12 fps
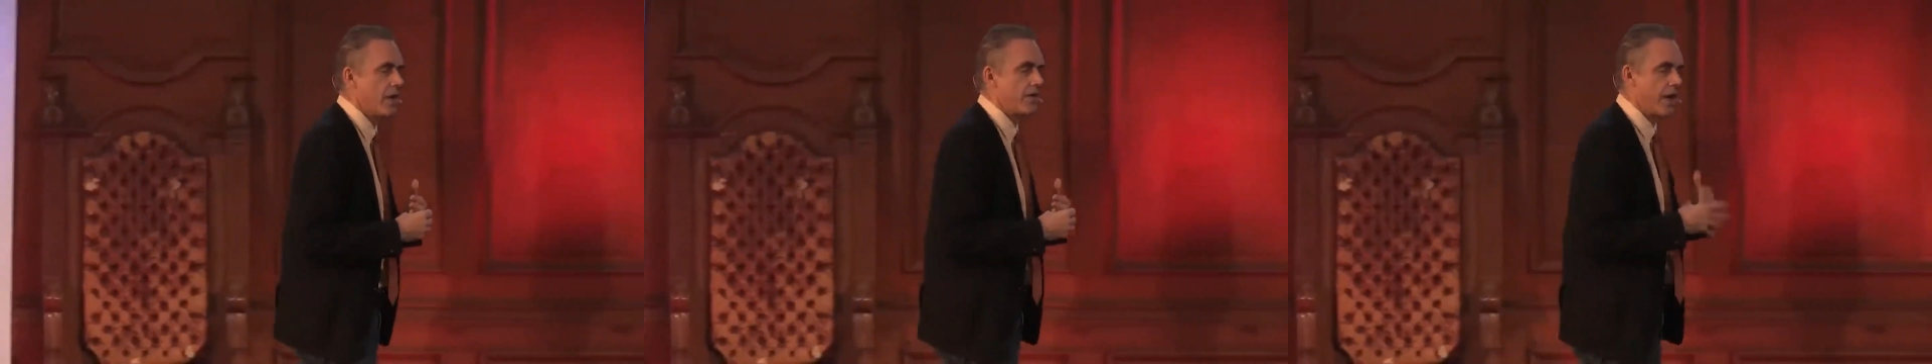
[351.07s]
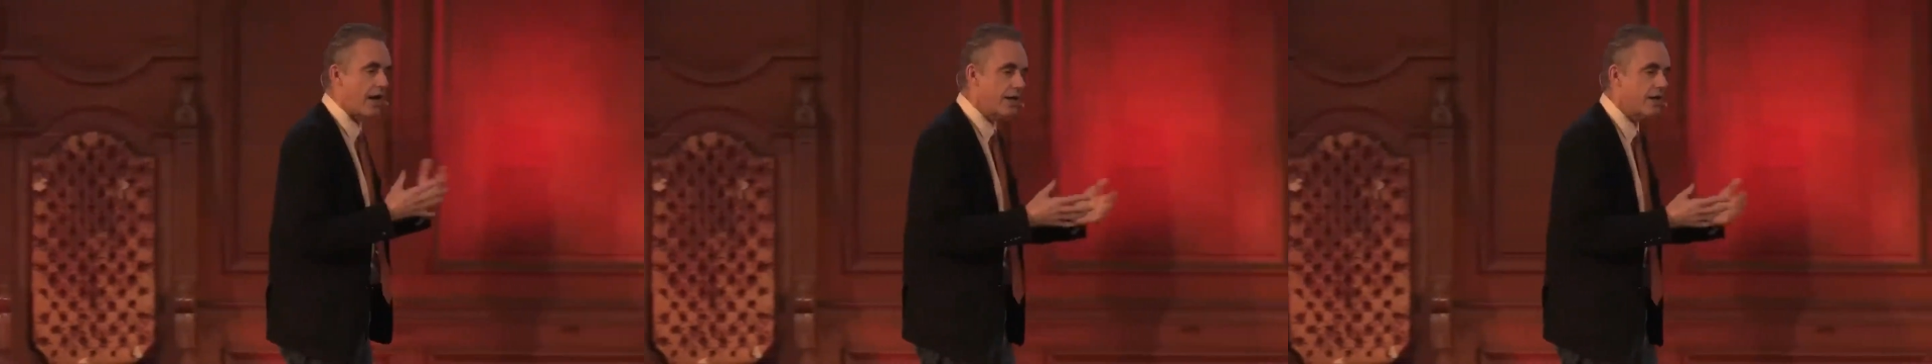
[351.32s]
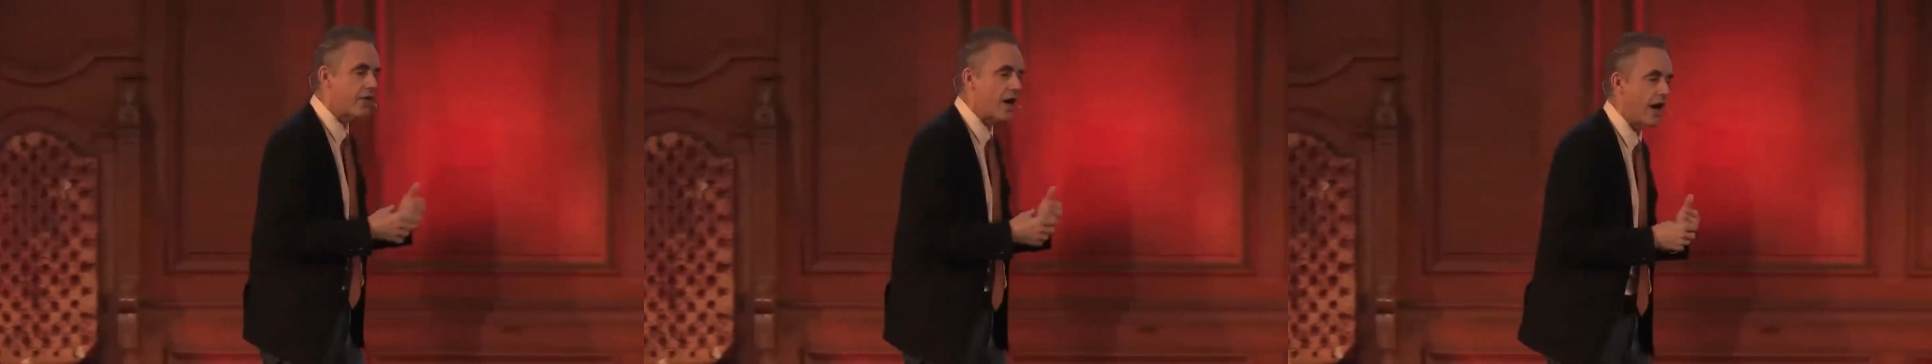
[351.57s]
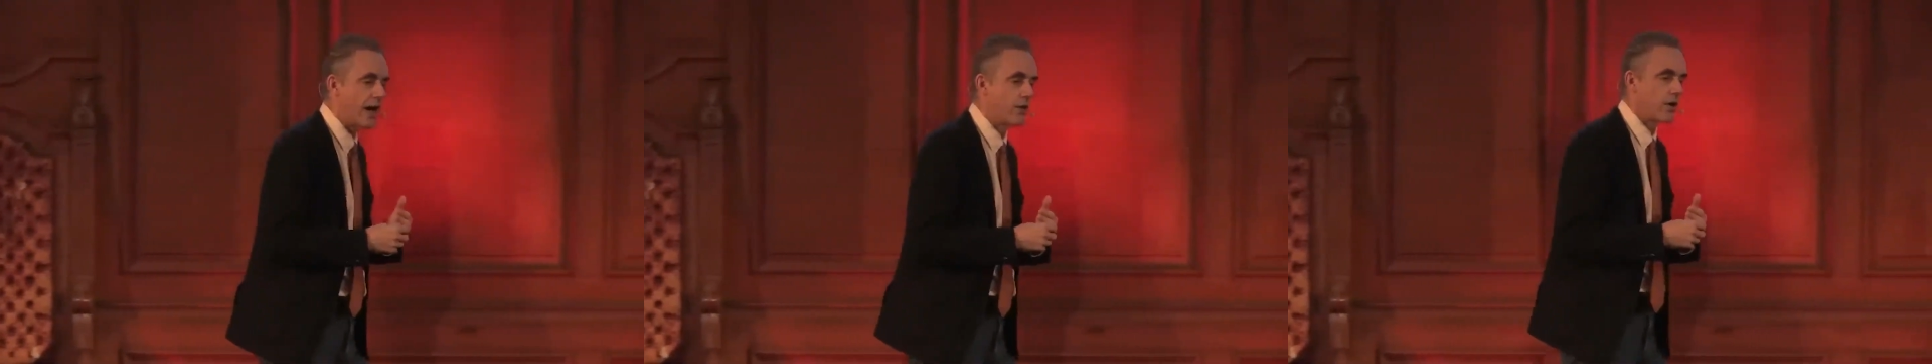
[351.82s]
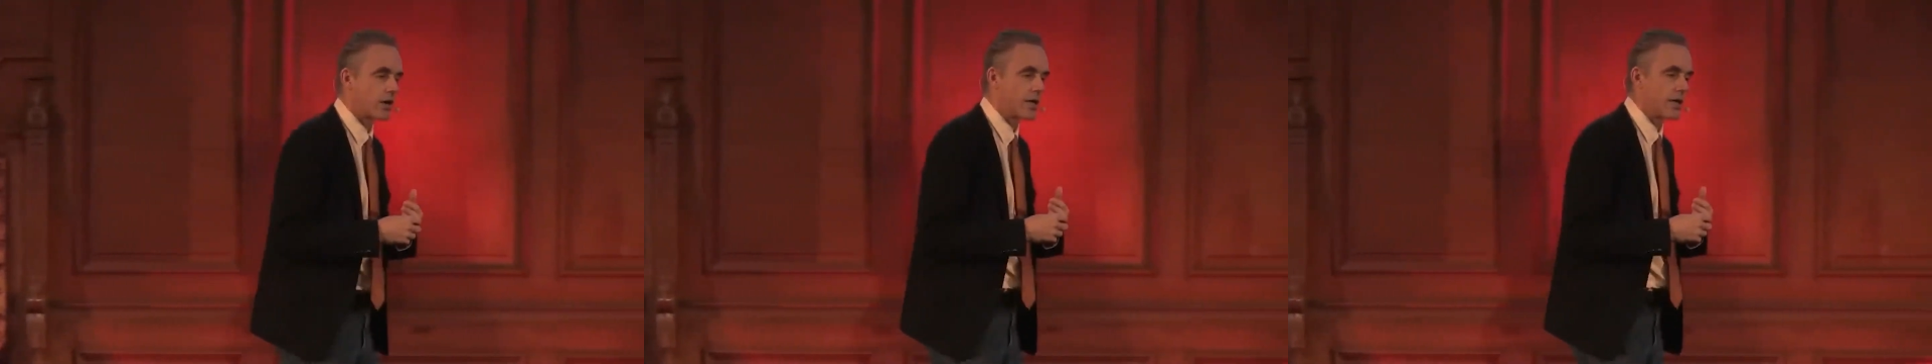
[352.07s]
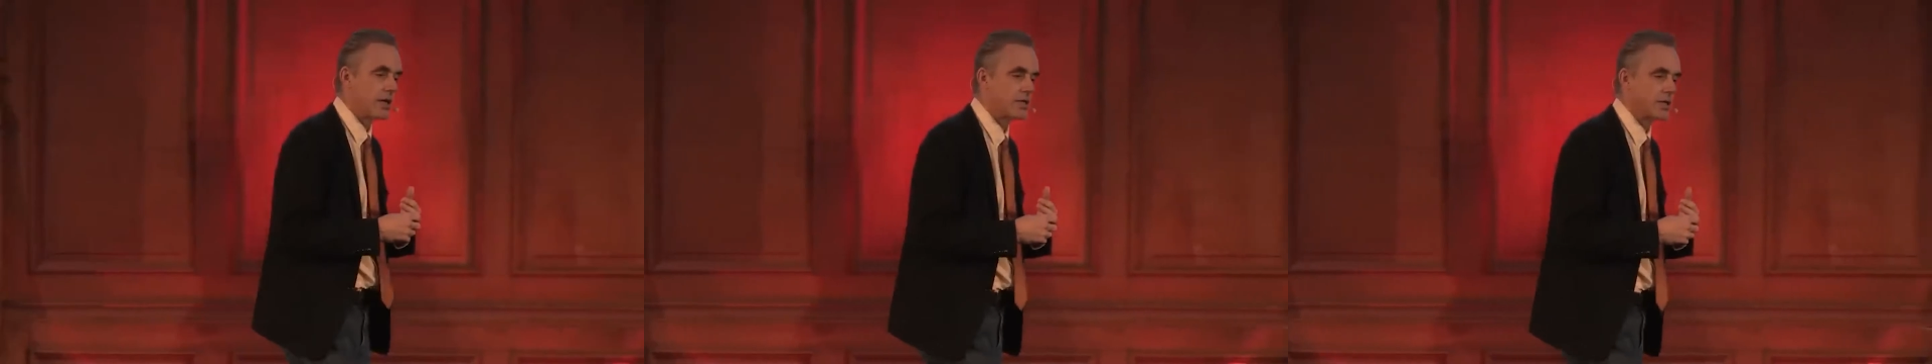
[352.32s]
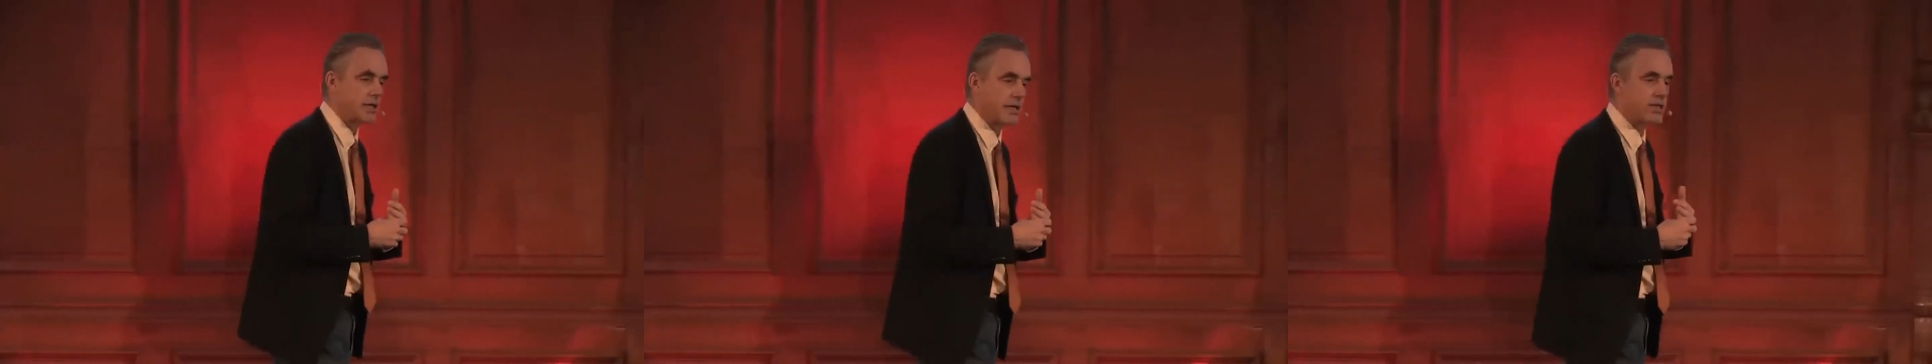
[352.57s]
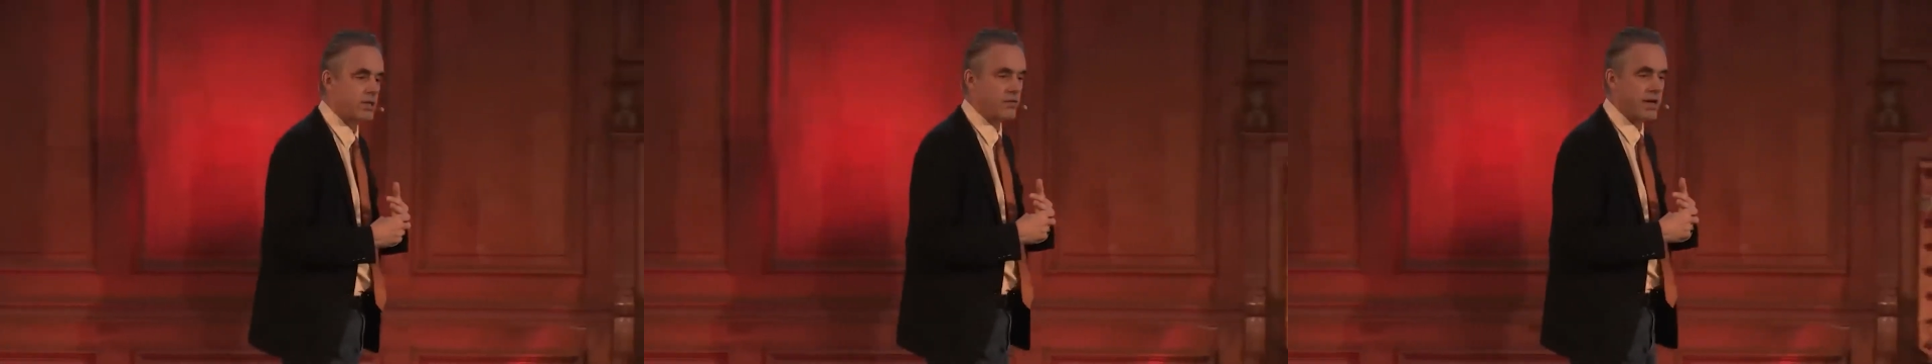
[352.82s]
The idea of the hierarchy is at
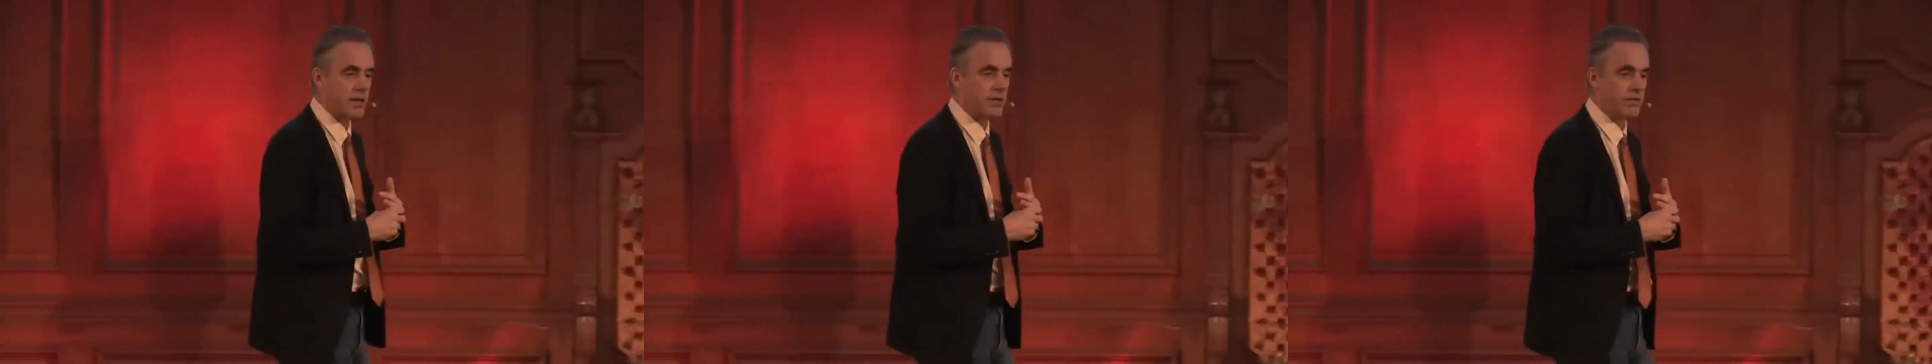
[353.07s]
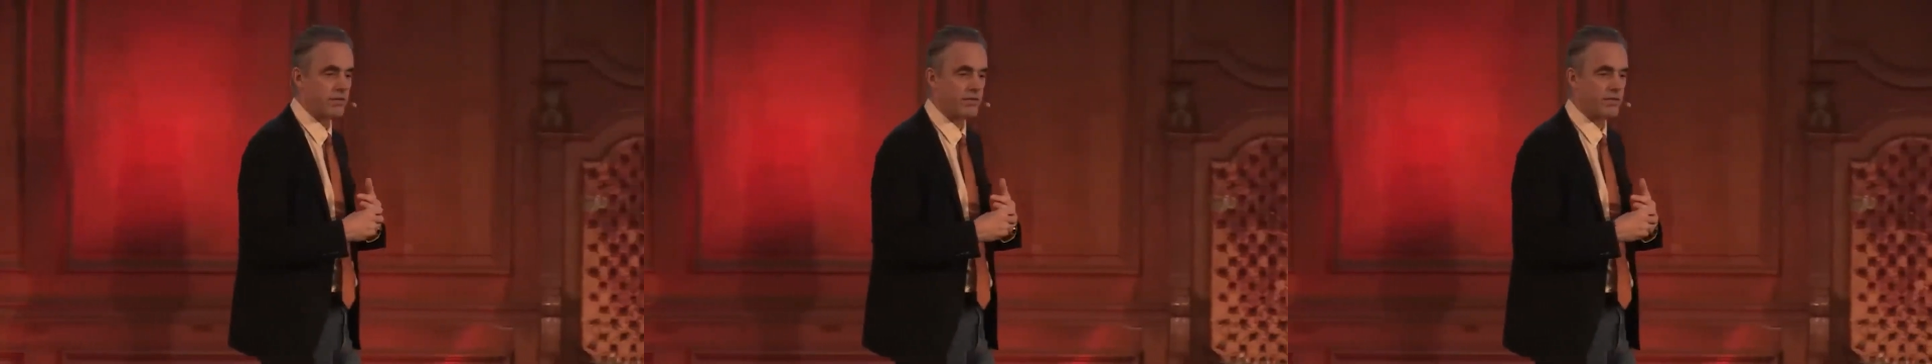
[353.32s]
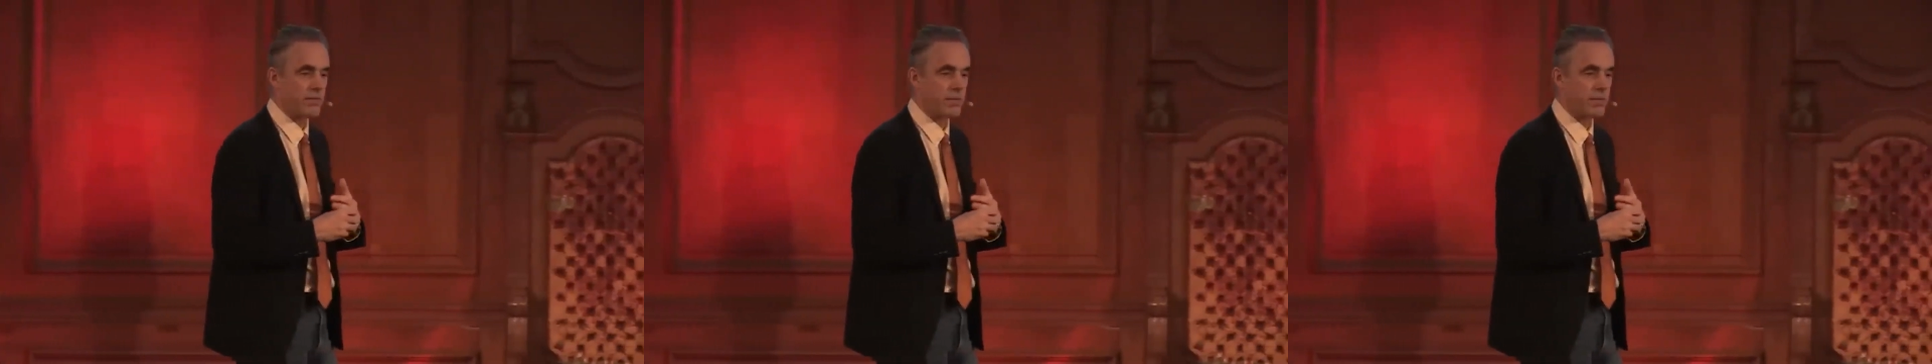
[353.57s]
least 350